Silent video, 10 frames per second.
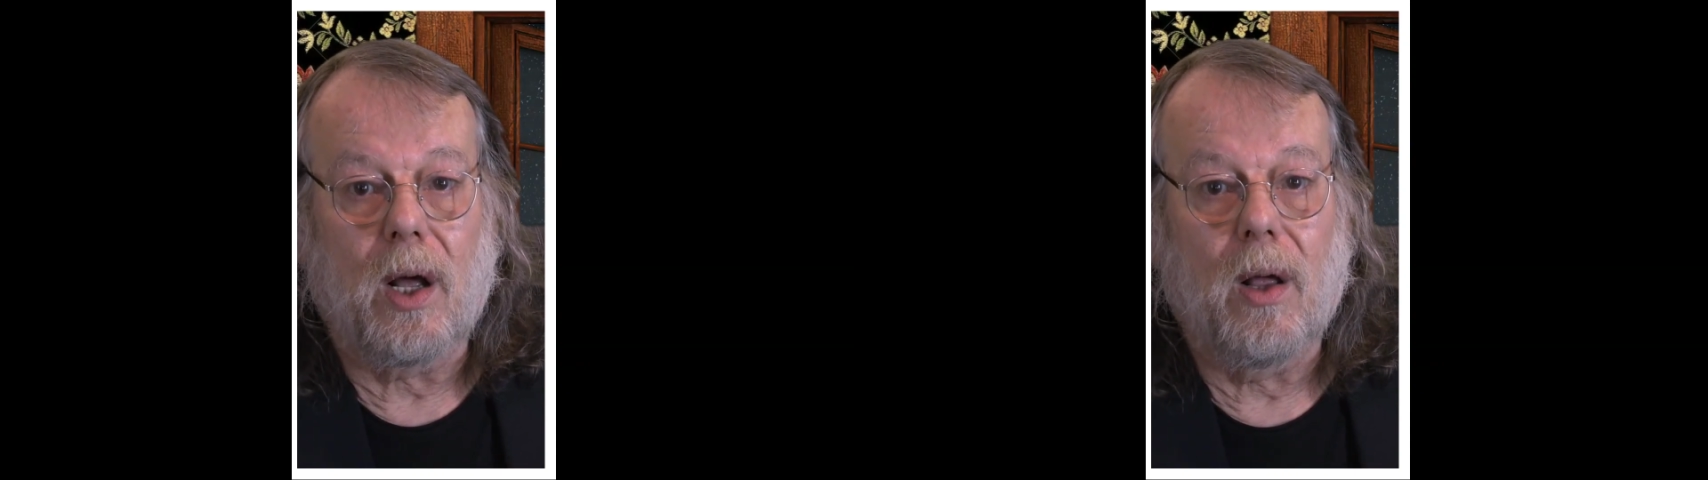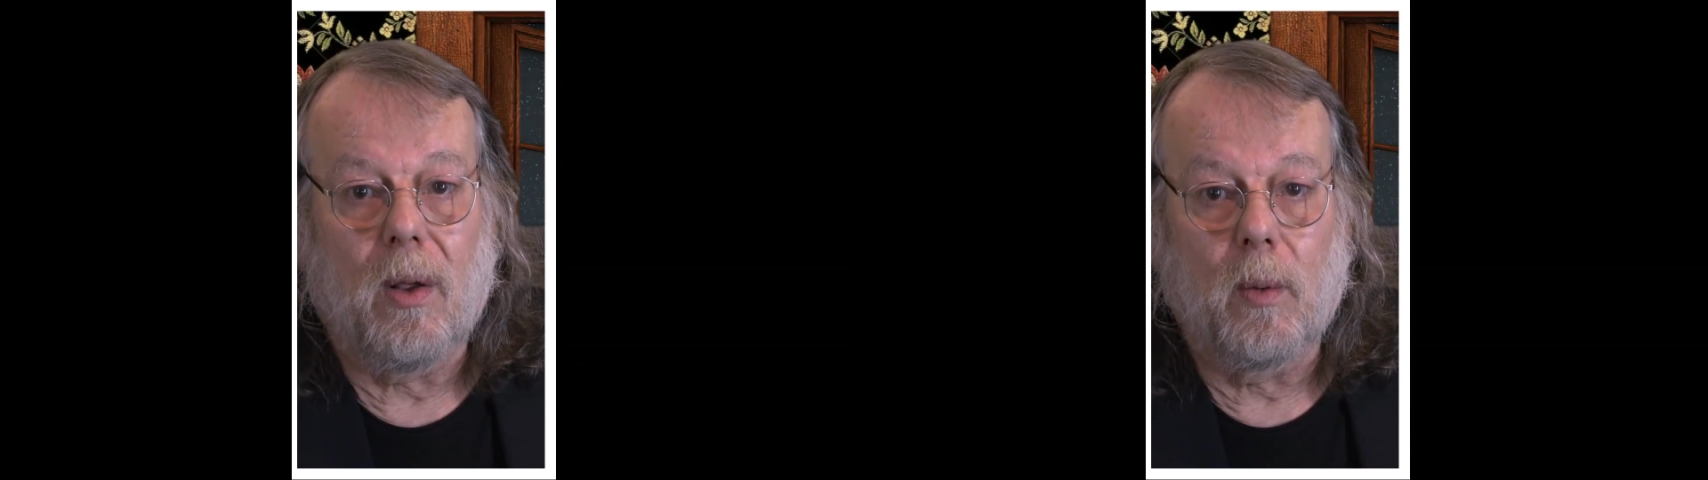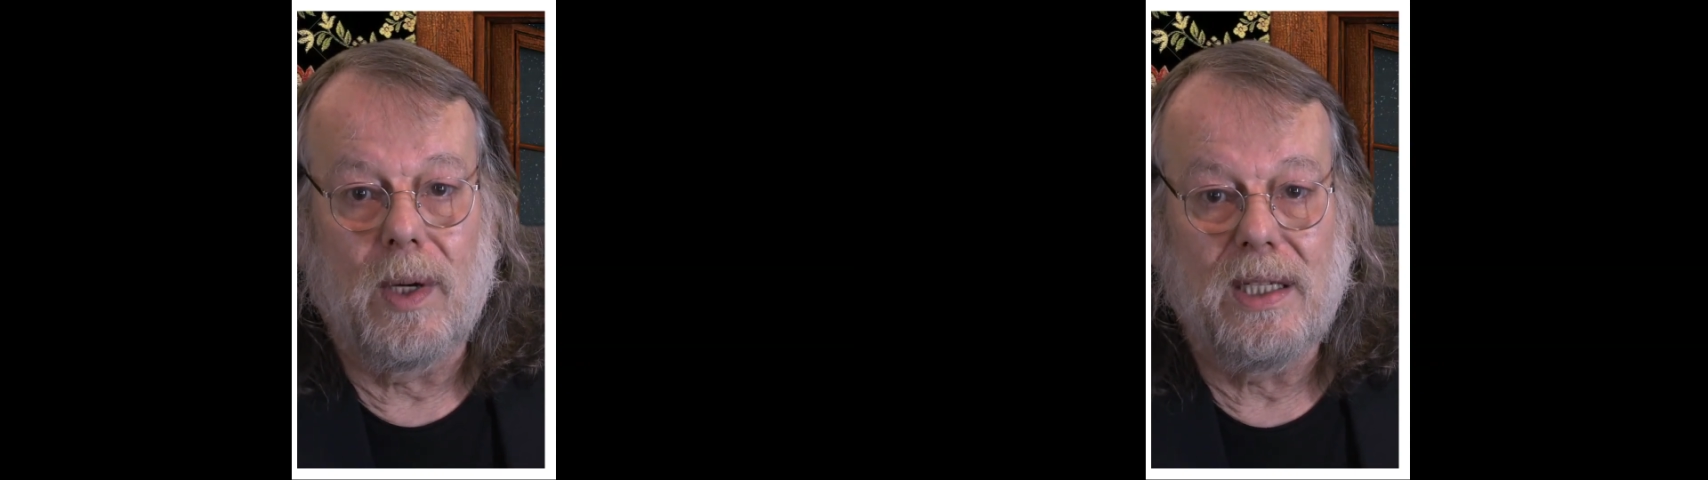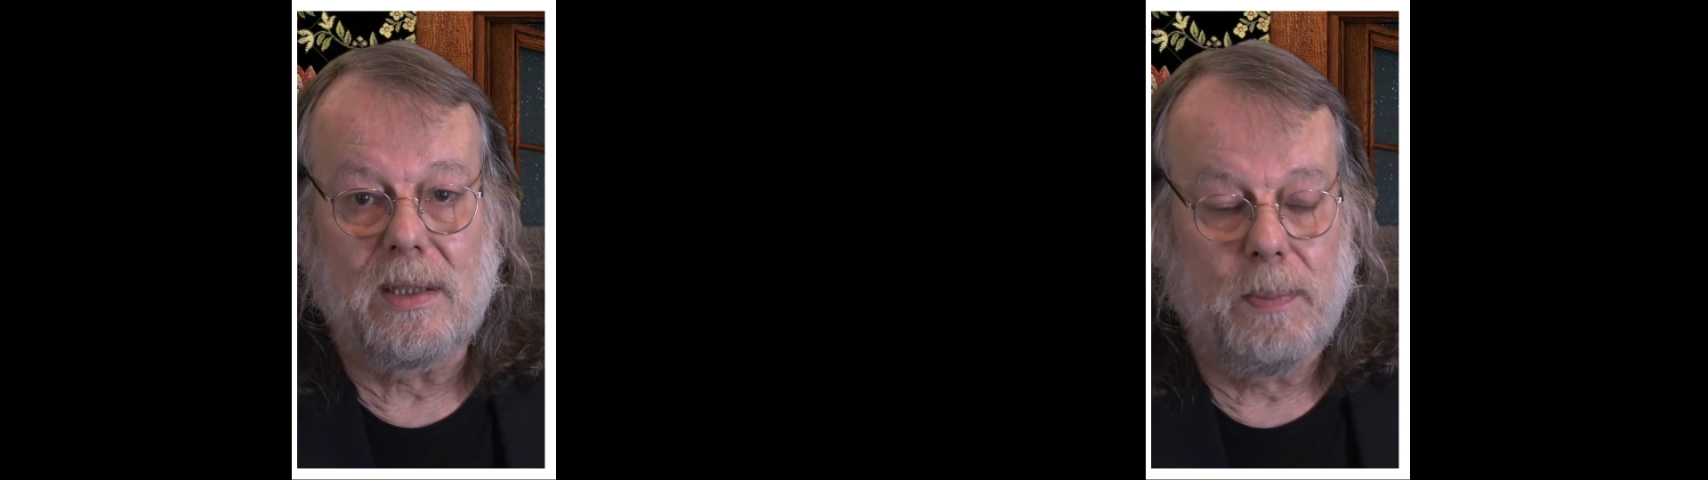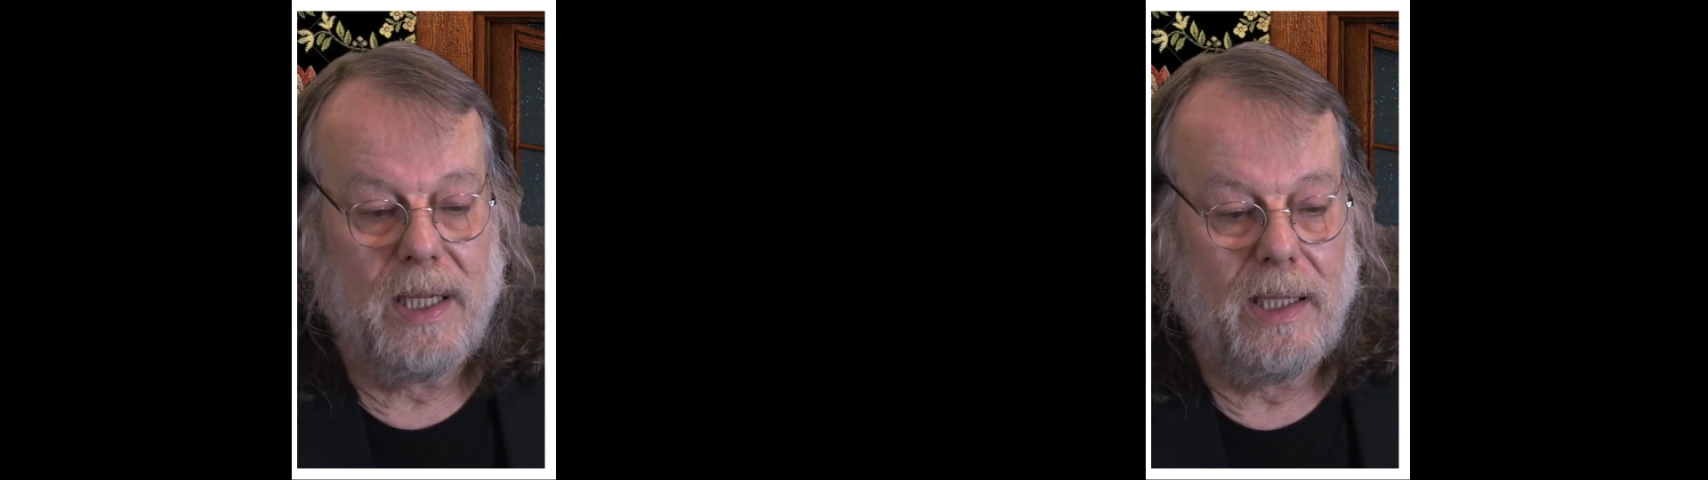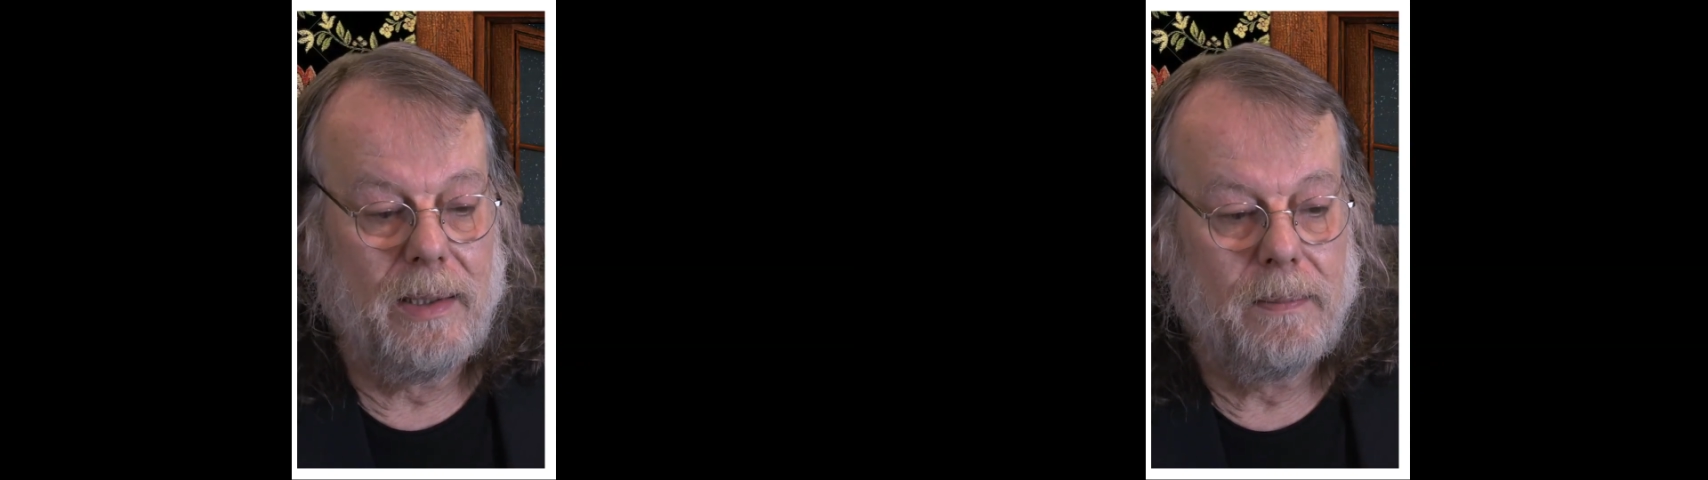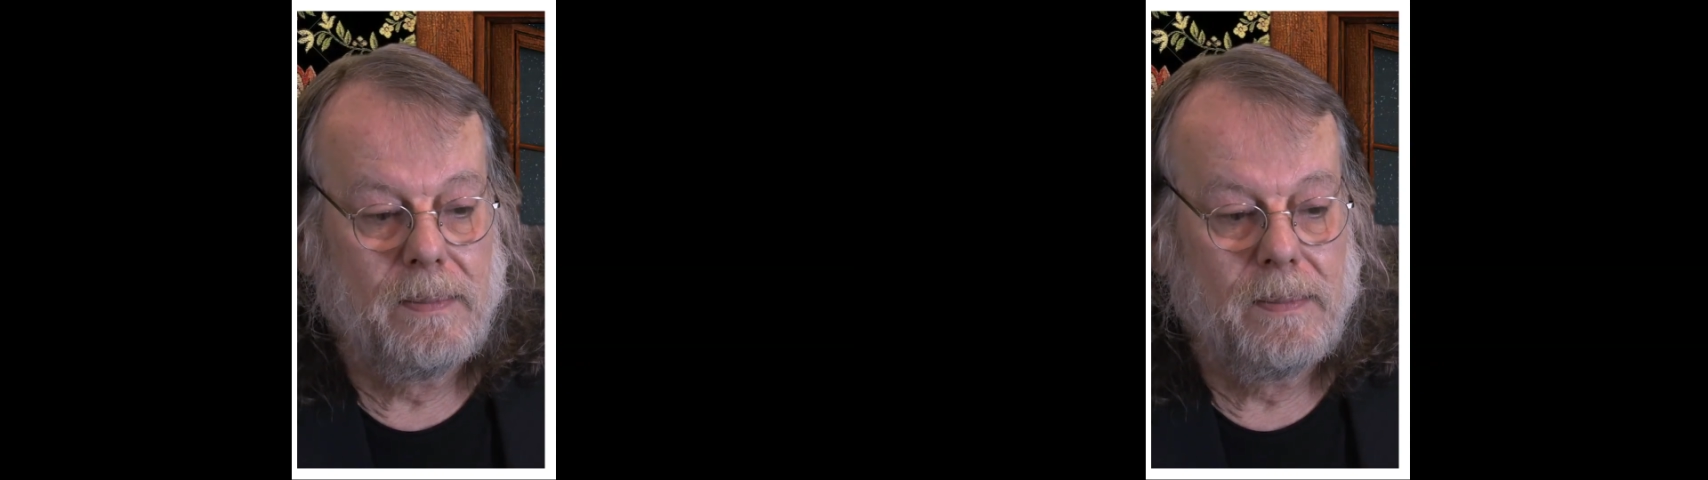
always be.